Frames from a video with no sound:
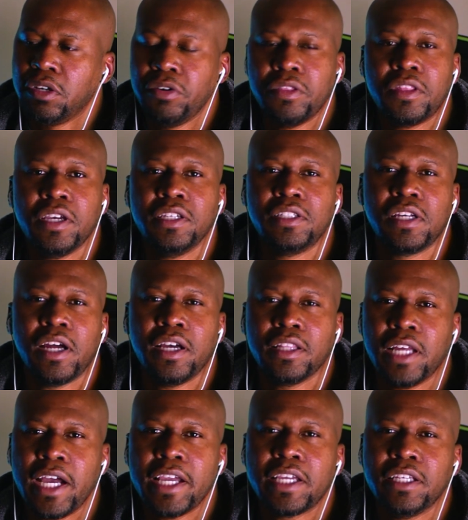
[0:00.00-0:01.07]
certain things that I
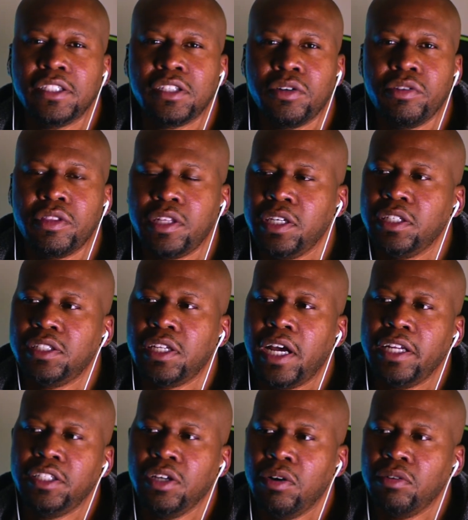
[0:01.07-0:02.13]
like and certain things that
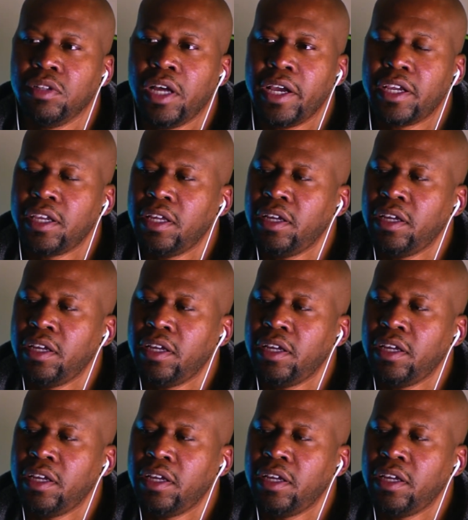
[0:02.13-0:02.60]
I don't like,